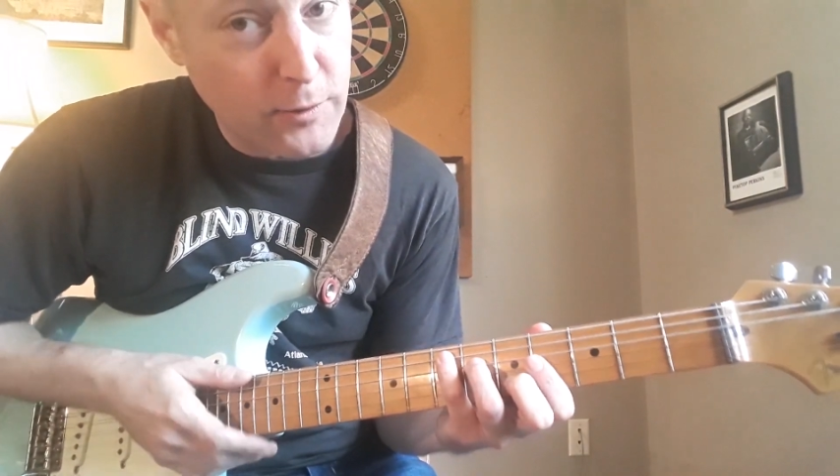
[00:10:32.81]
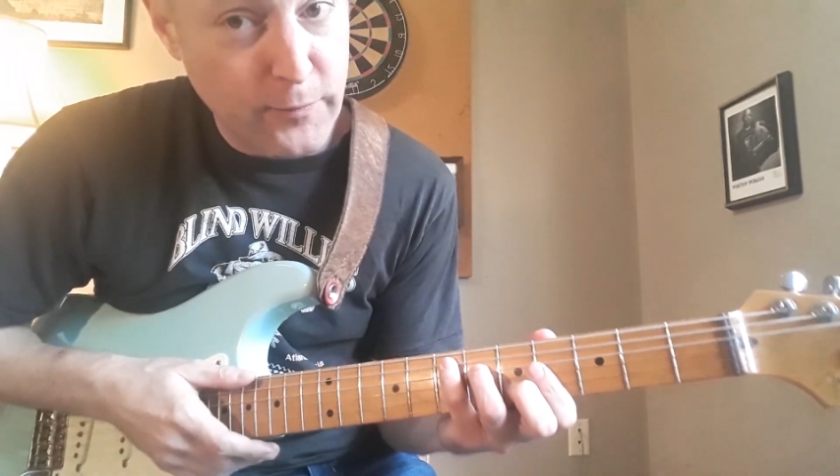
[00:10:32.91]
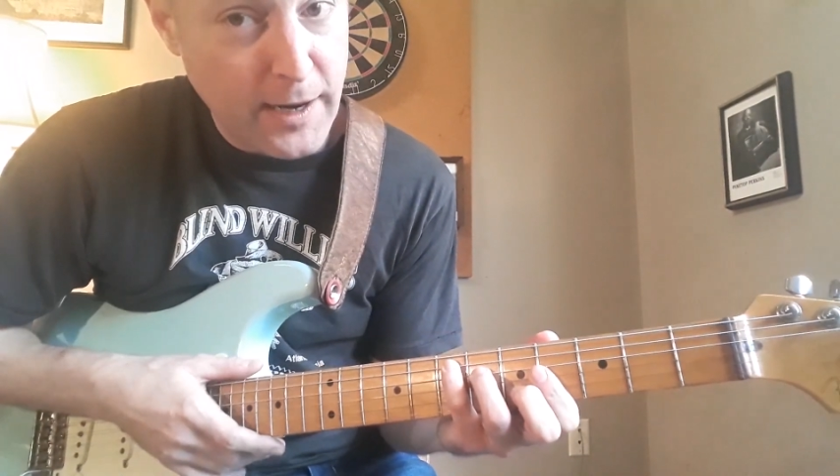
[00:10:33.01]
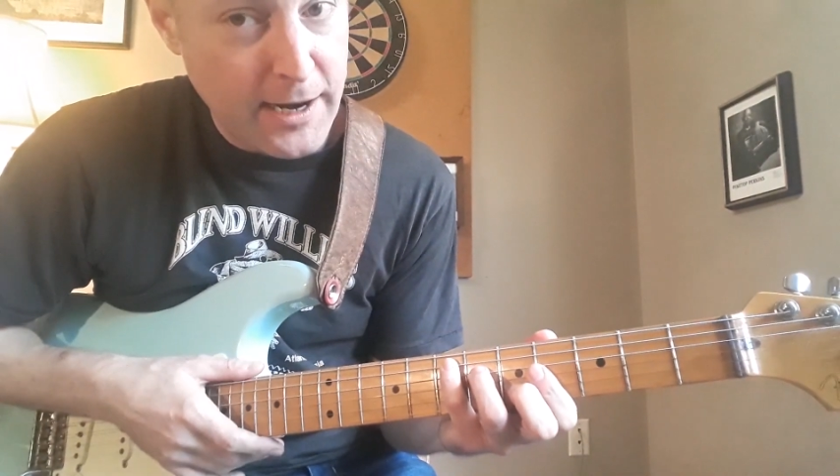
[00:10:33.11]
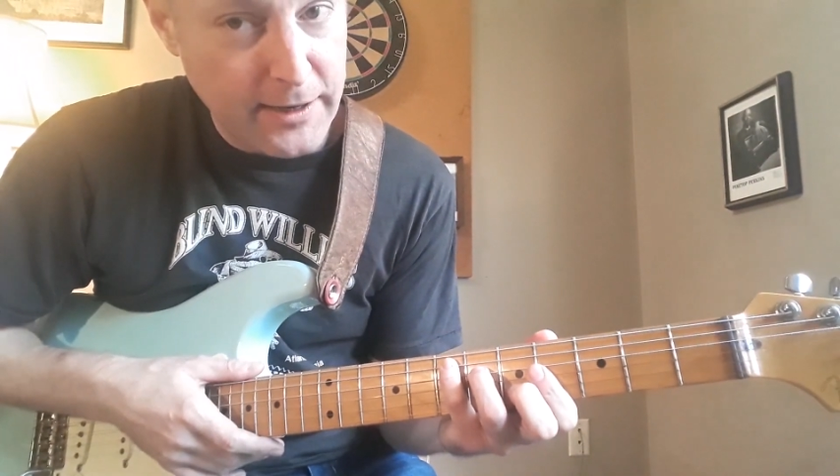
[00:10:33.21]

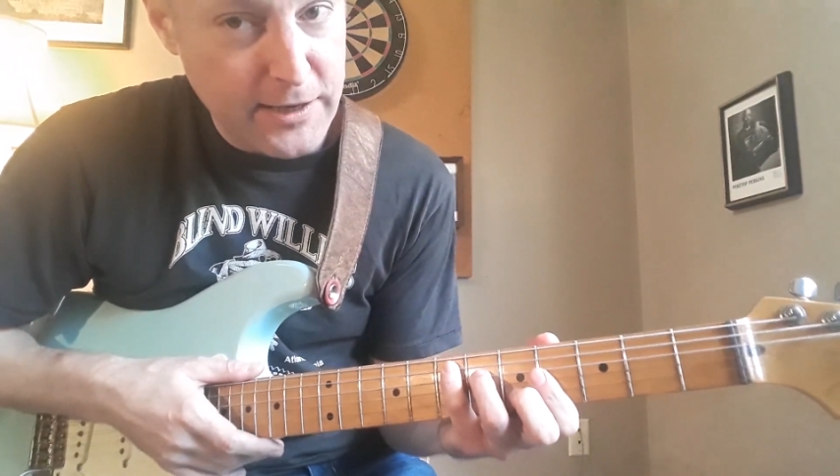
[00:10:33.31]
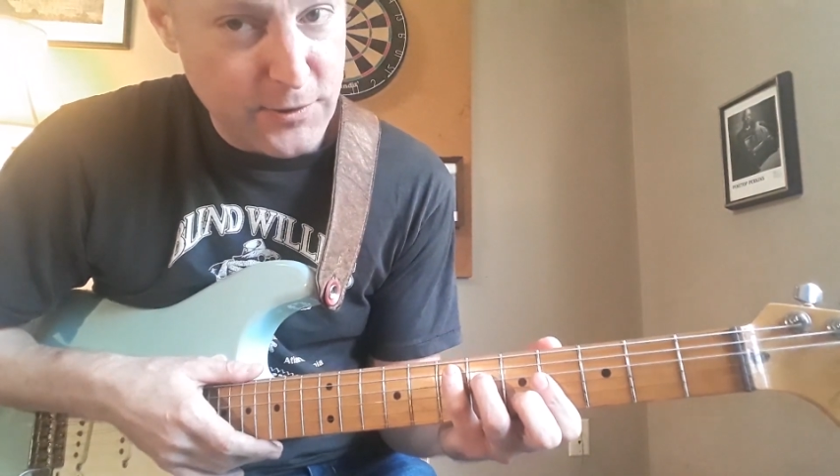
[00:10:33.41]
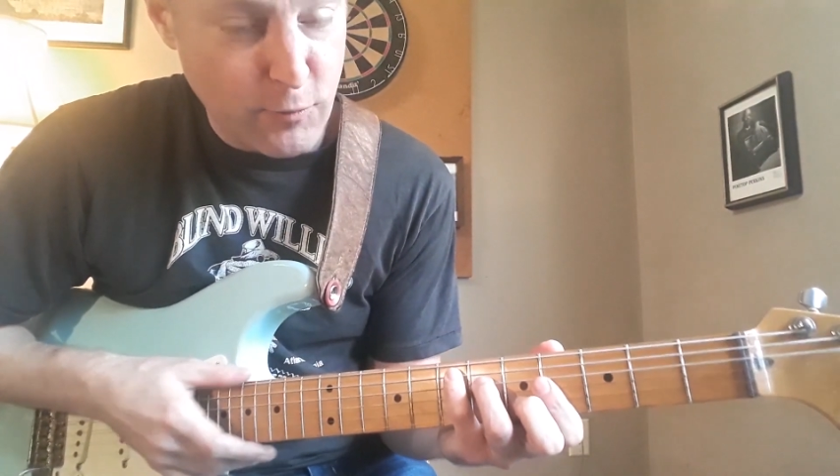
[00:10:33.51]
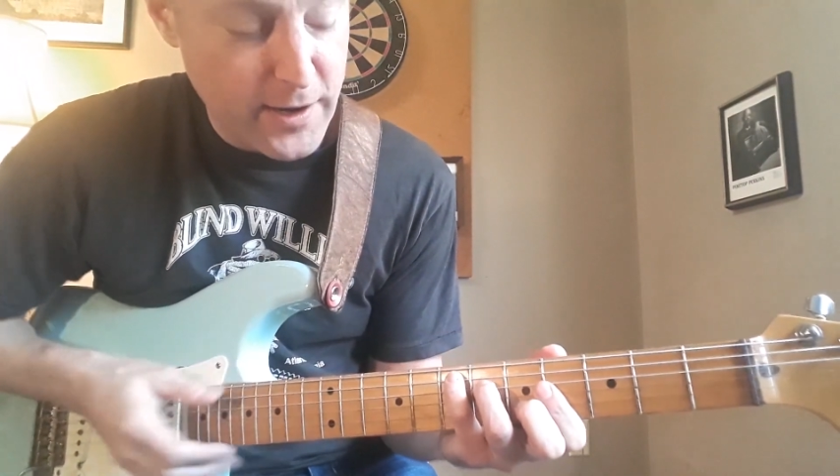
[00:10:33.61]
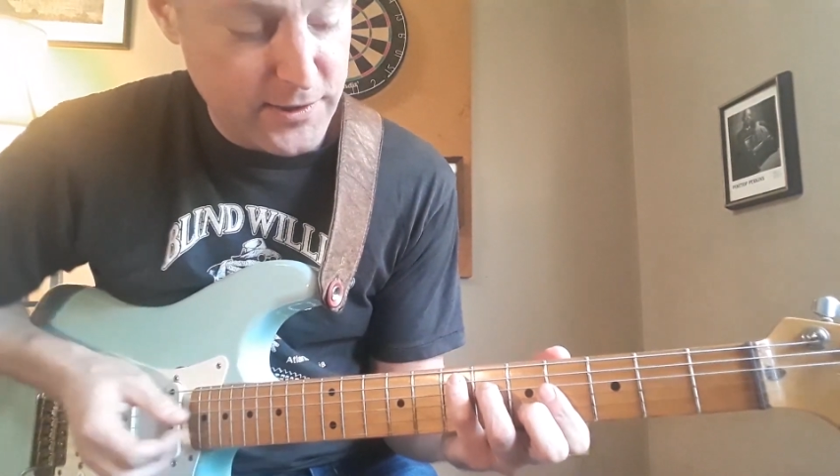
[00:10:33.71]
find easy
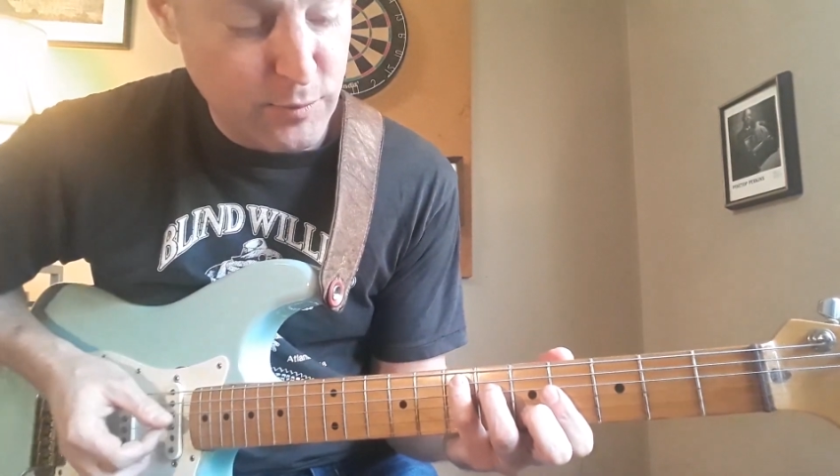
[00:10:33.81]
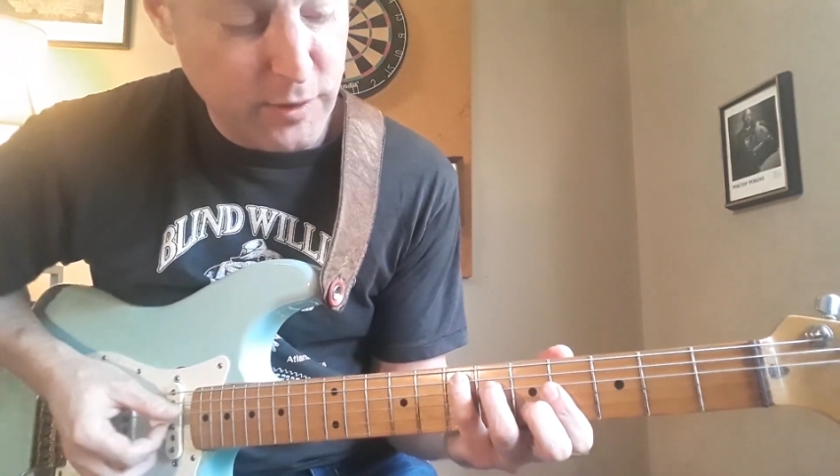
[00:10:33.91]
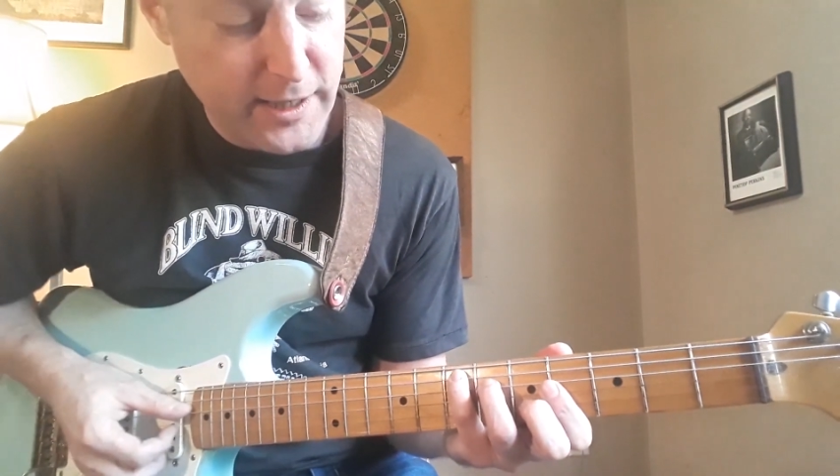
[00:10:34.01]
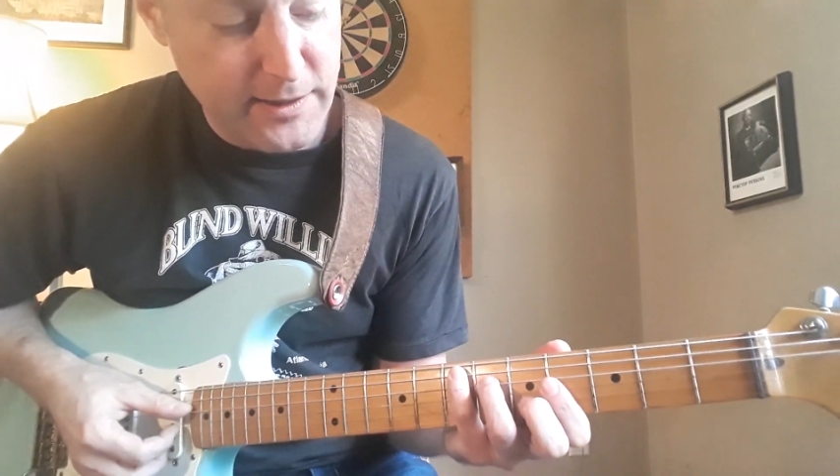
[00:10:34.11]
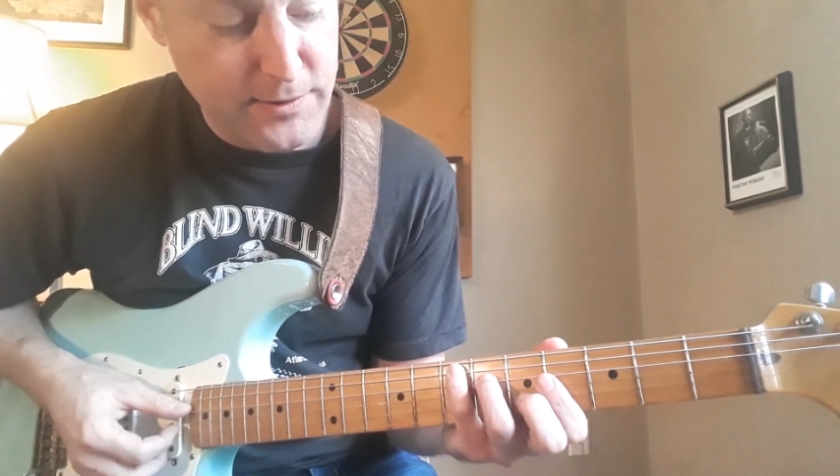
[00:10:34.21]
ways to play these